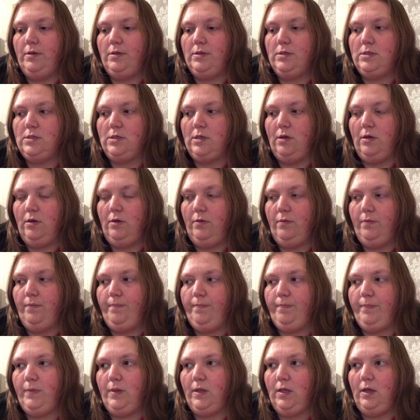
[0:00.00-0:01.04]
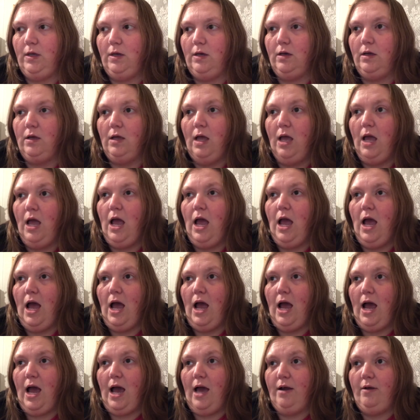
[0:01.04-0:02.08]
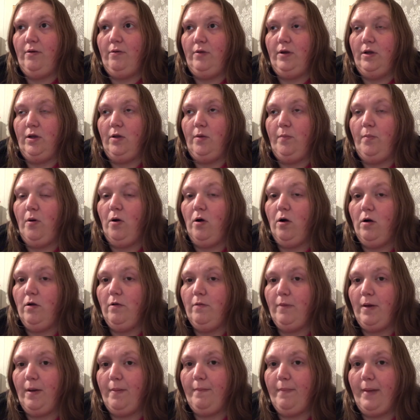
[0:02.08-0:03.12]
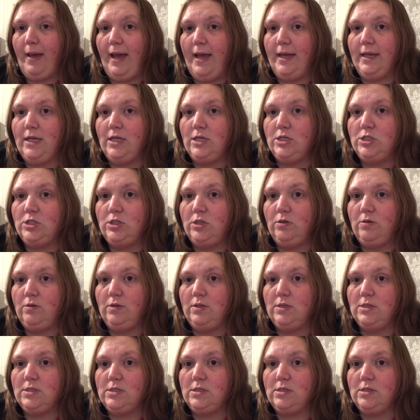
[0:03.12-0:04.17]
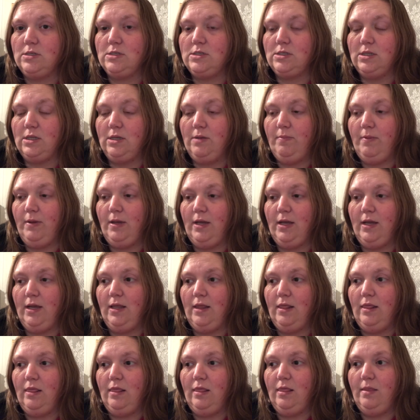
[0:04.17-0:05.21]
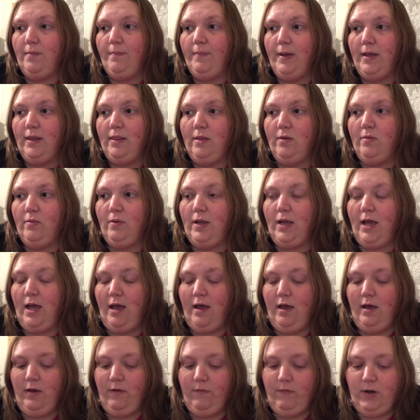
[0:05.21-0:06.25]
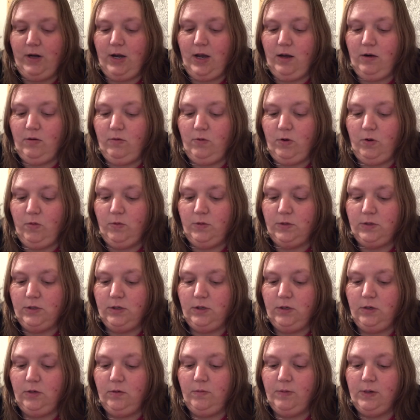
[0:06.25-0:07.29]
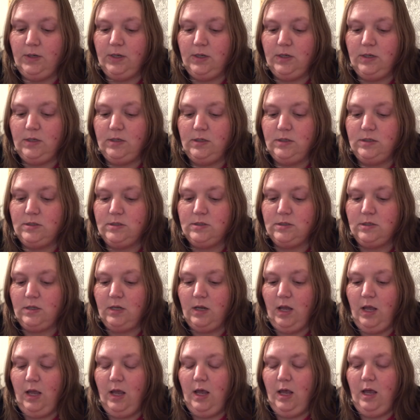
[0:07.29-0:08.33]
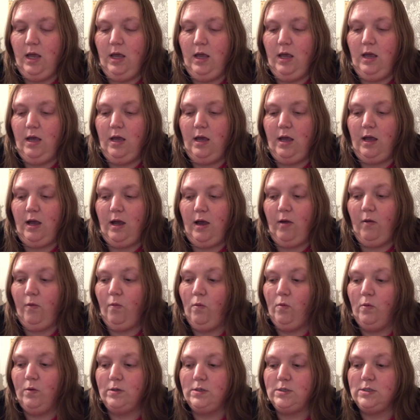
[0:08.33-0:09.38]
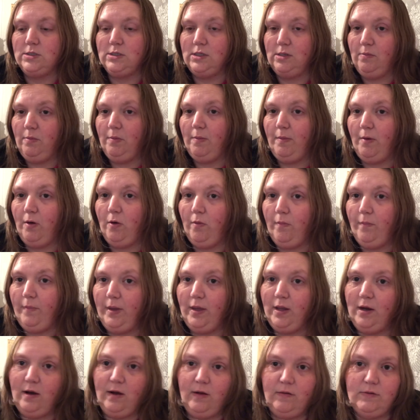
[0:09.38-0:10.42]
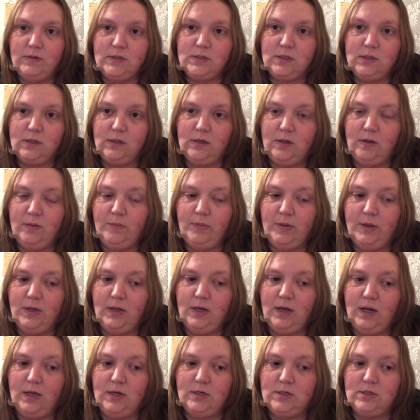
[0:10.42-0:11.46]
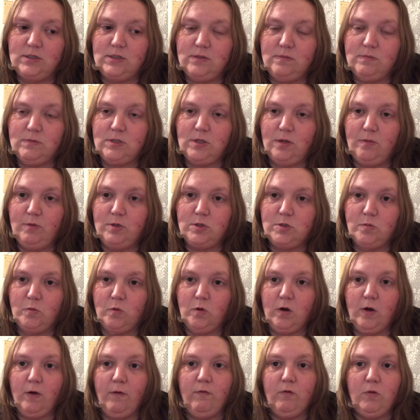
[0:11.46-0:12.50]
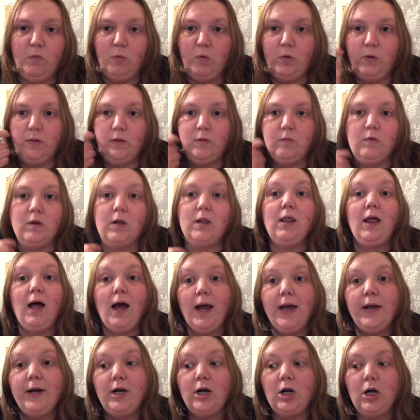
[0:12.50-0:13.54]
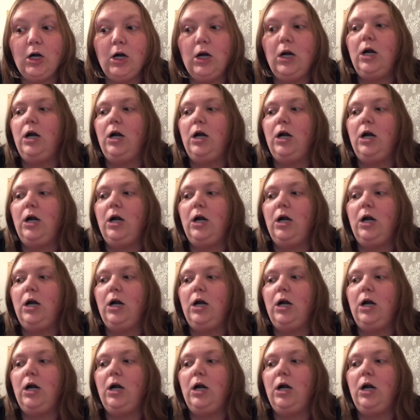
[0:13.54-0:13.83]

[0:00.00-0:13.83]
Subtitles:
So yeah, I don't know. Part of my back issue is sleeping in the bed that we have, and I don't know what to do because I want to sleep in my own bed, obviously, but I just am so much more comfortable in the recliner.